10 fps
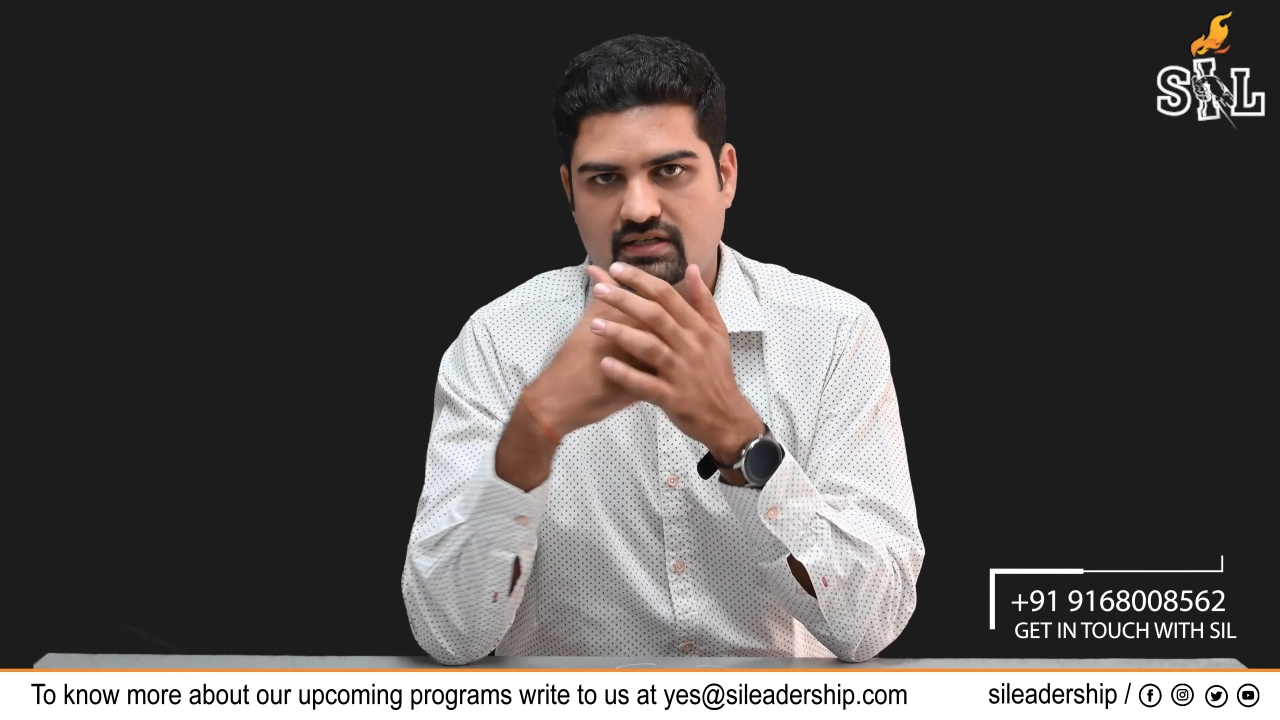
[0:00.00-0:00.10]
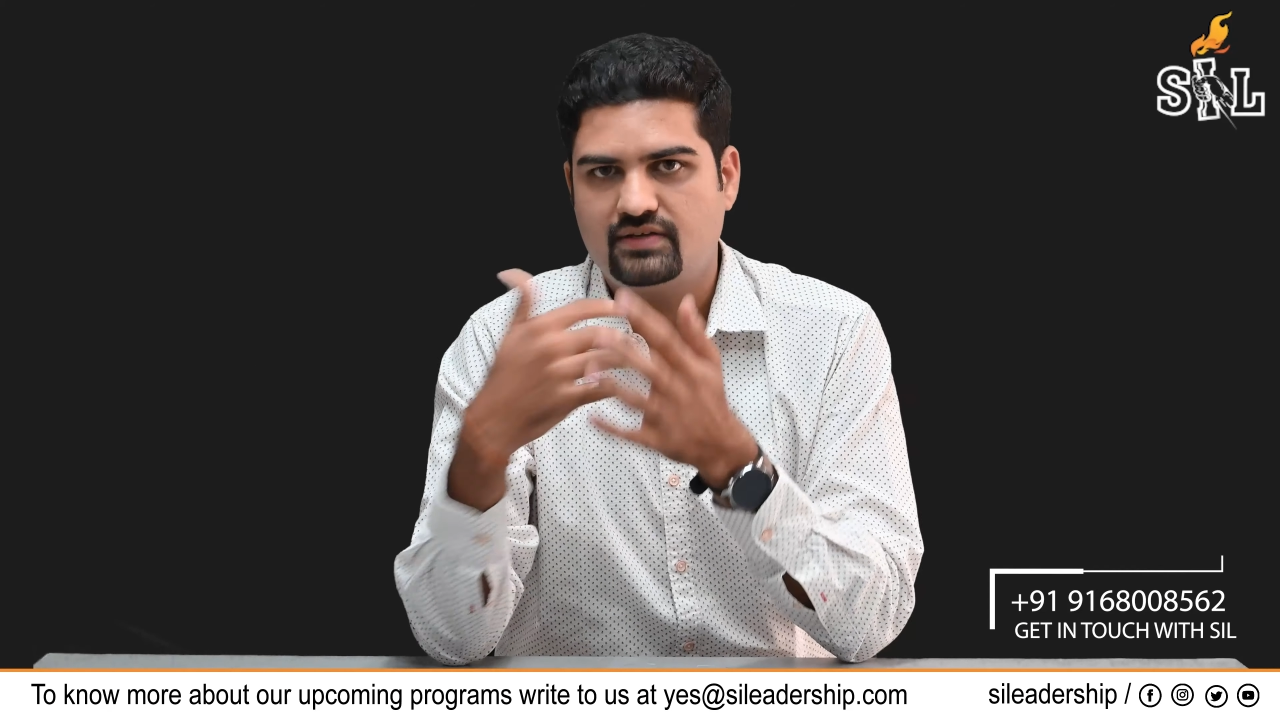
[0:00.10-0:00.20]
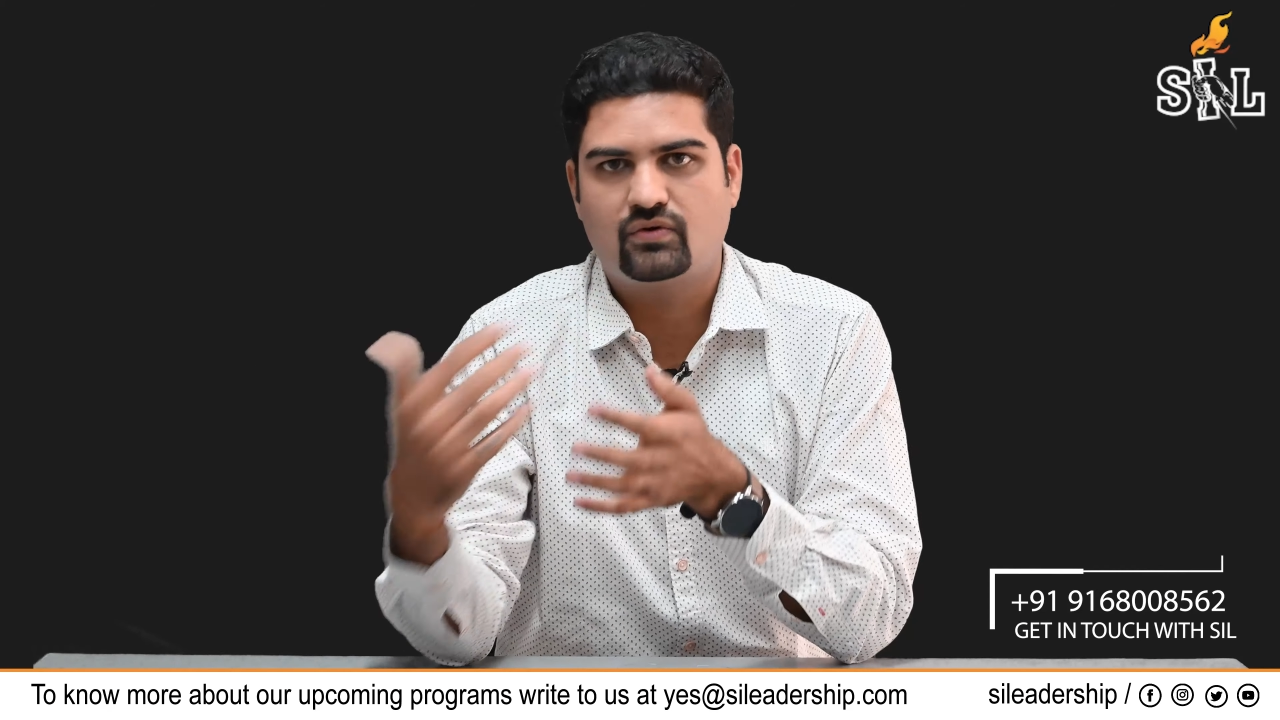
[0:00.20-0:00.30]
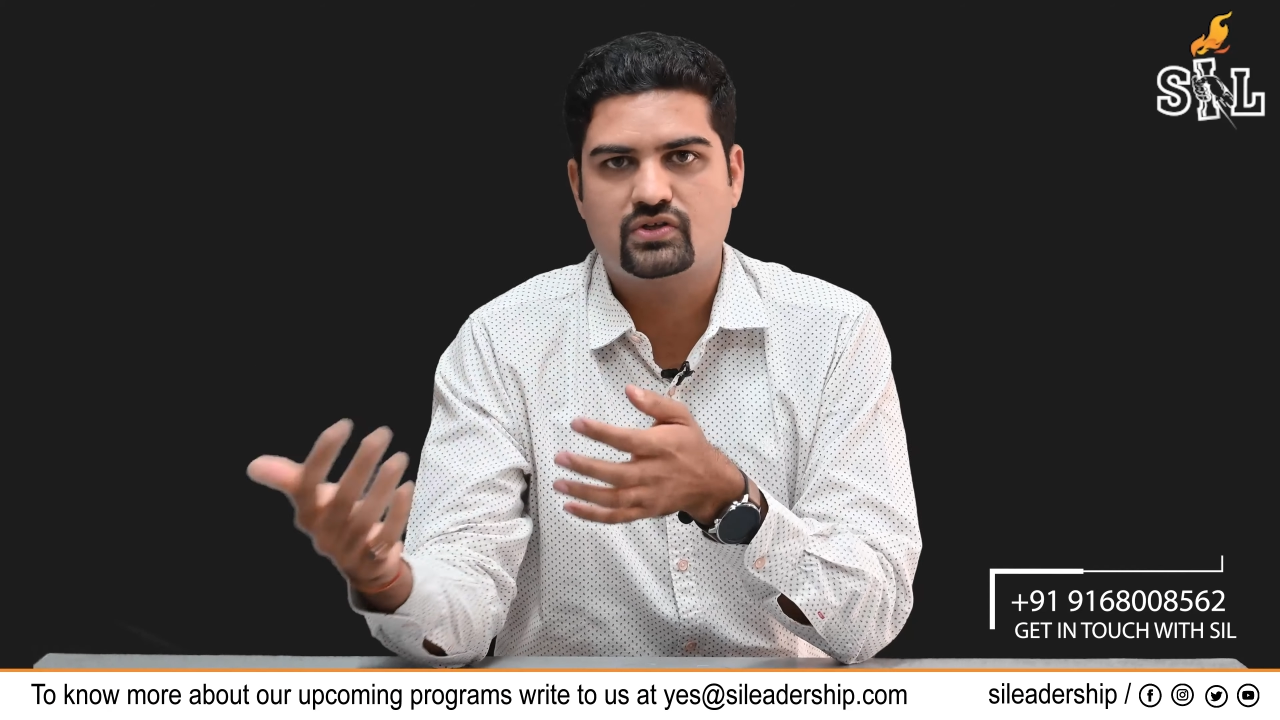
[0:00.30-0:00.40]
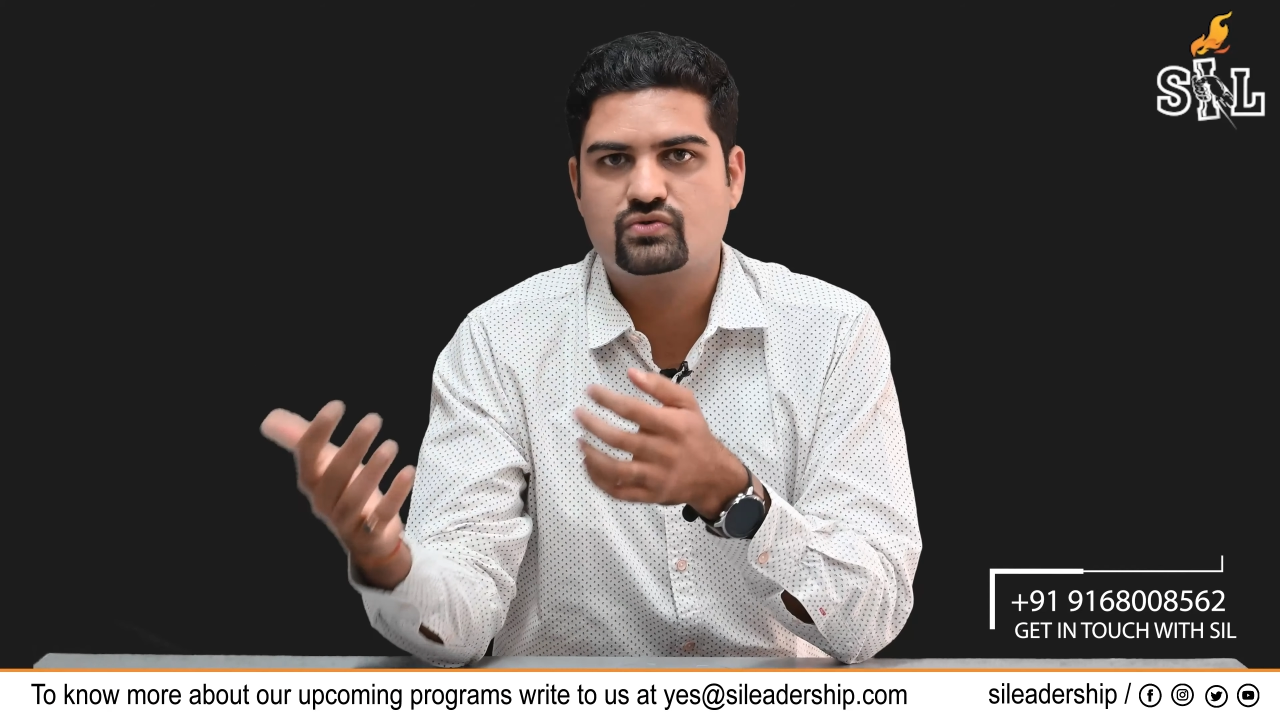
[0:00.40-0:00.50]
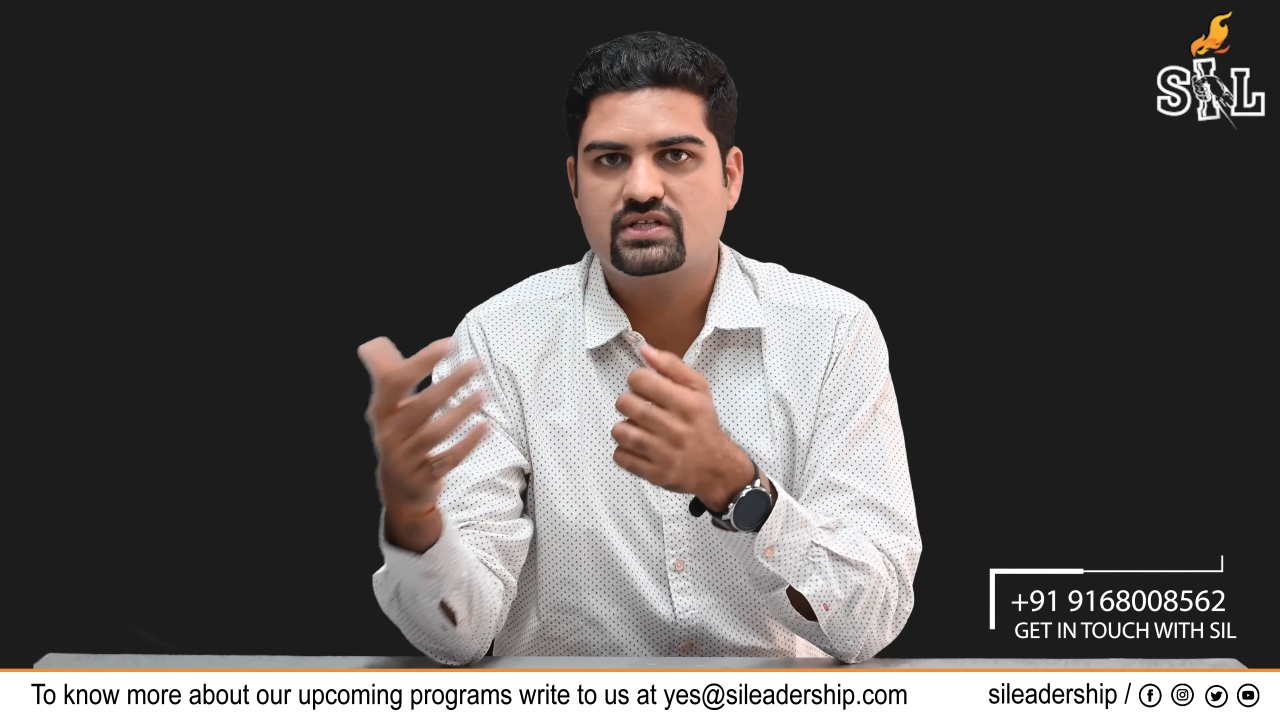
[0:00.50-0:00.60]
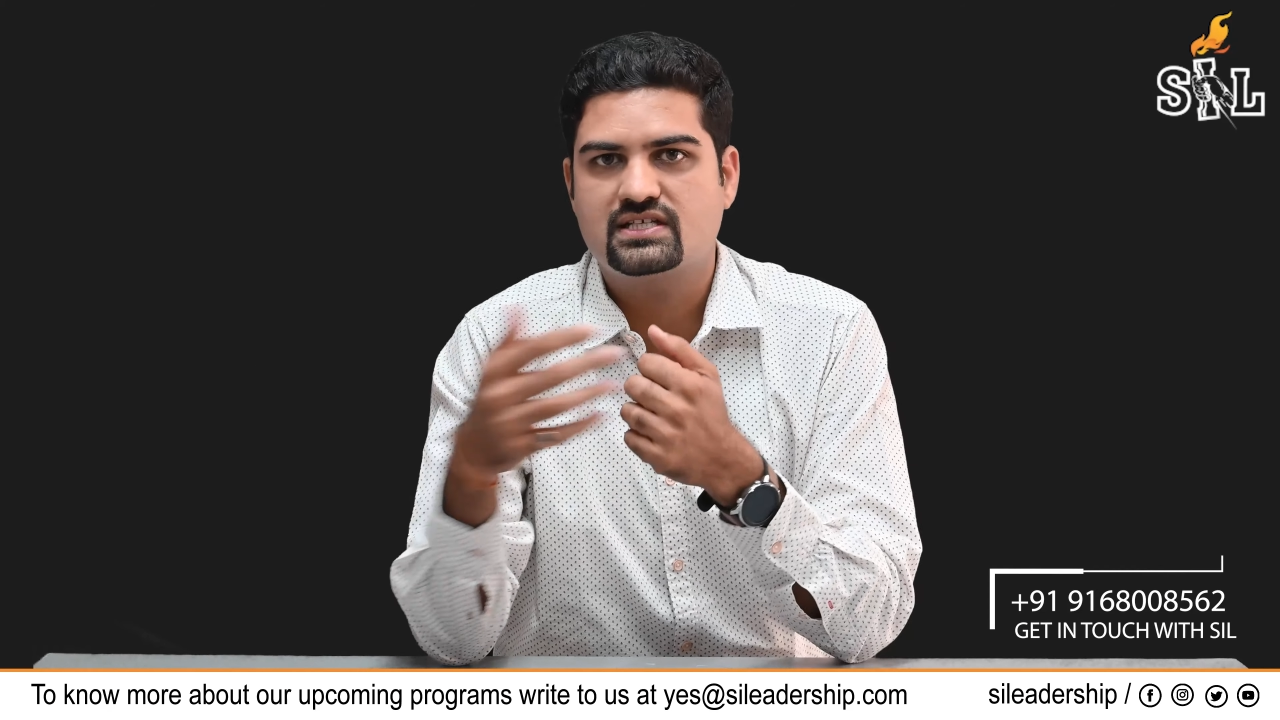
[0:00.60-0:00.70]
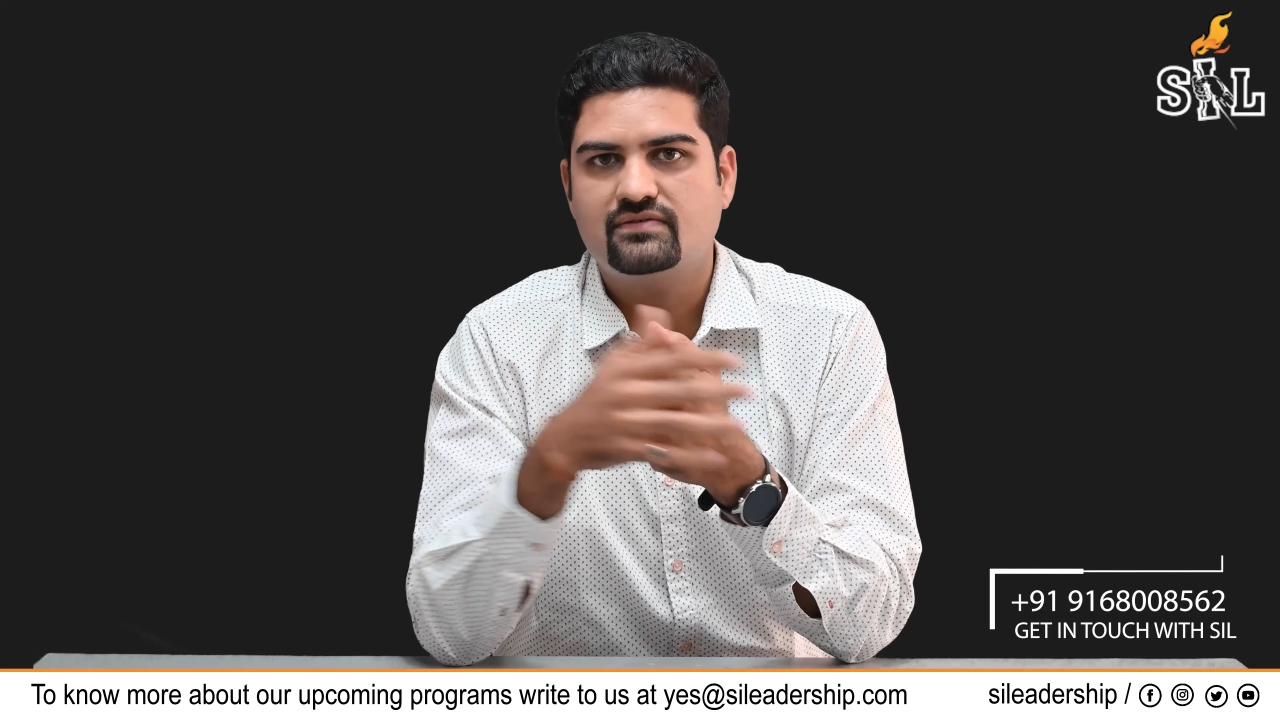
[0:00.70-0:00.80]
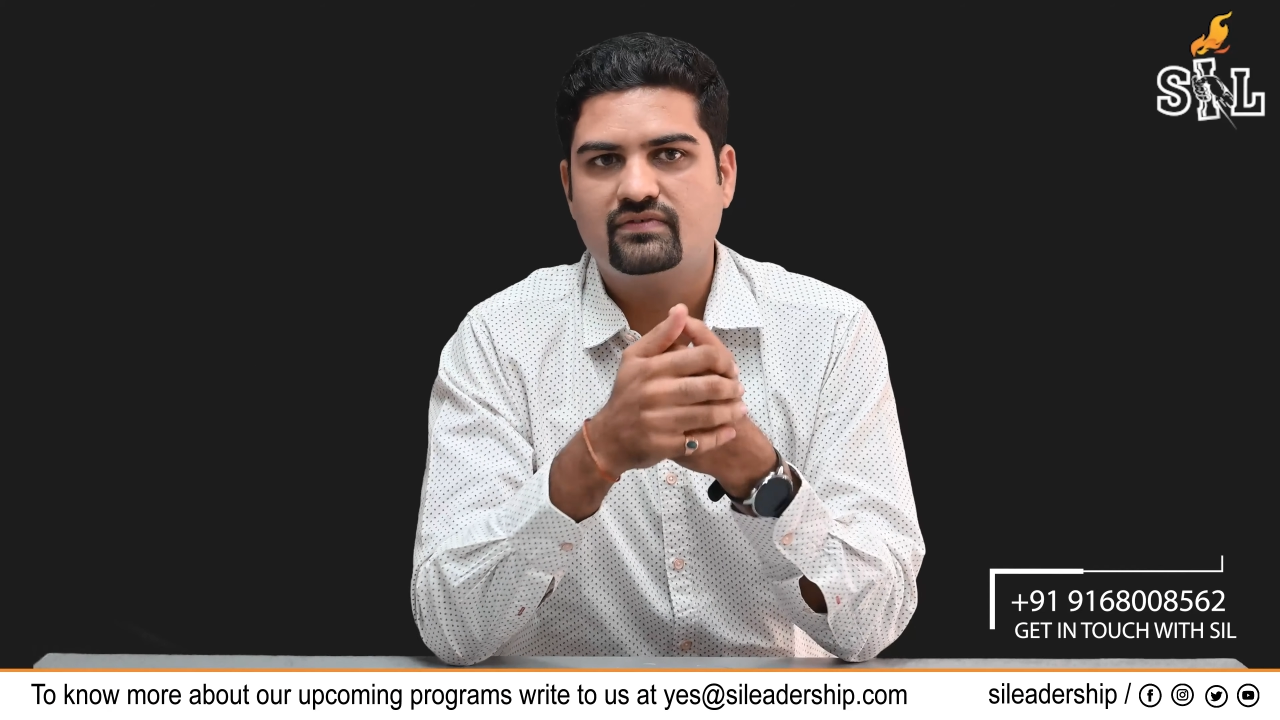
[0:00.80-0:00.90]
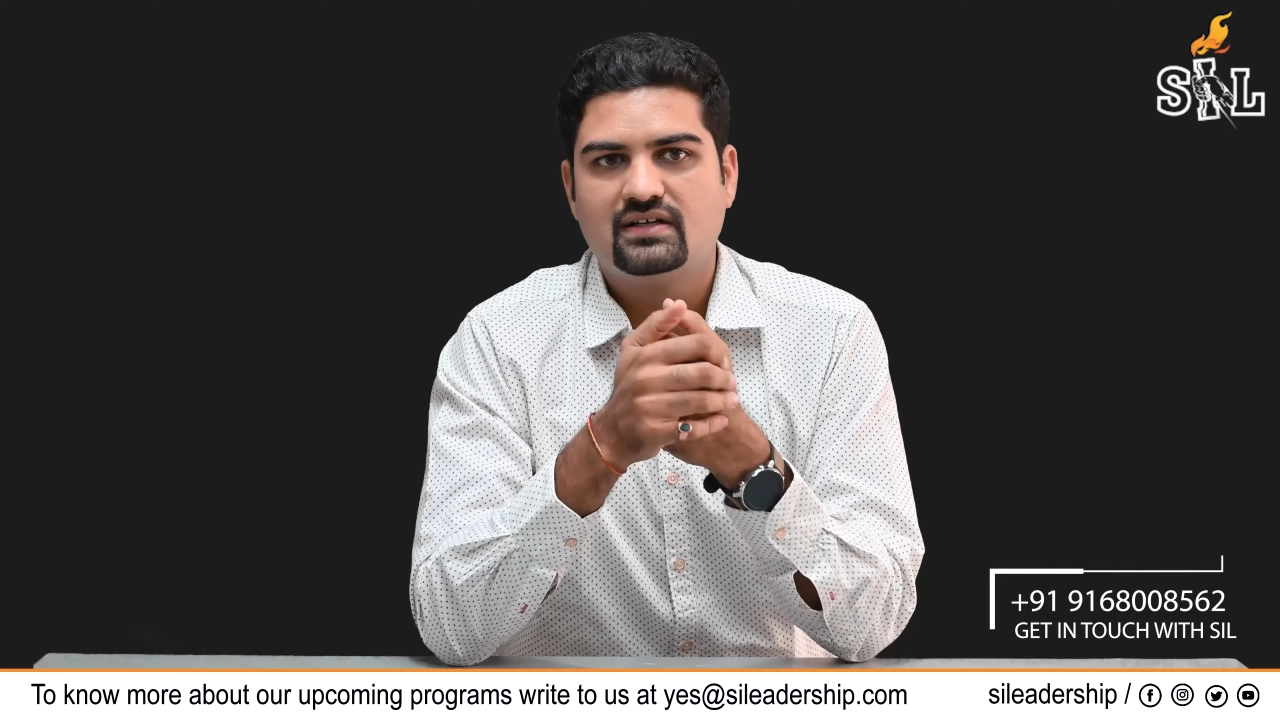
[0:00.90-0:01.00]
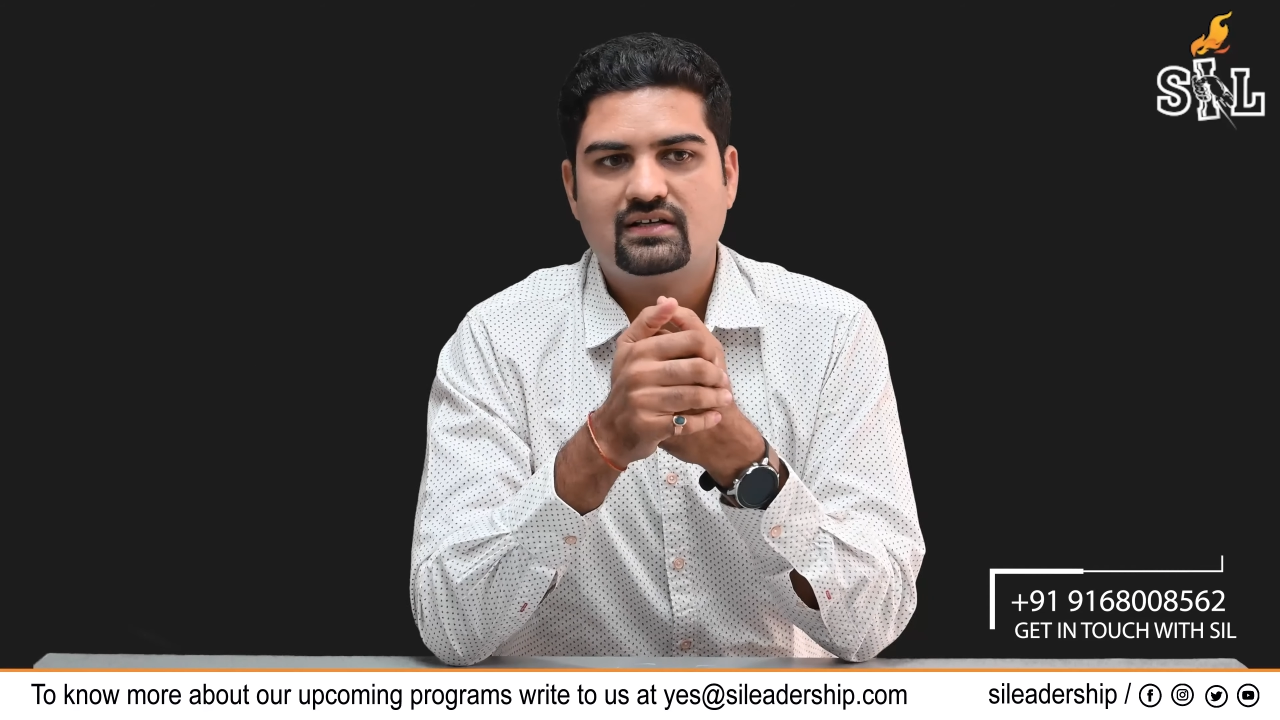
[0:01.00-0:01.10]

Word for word: he wants to achieve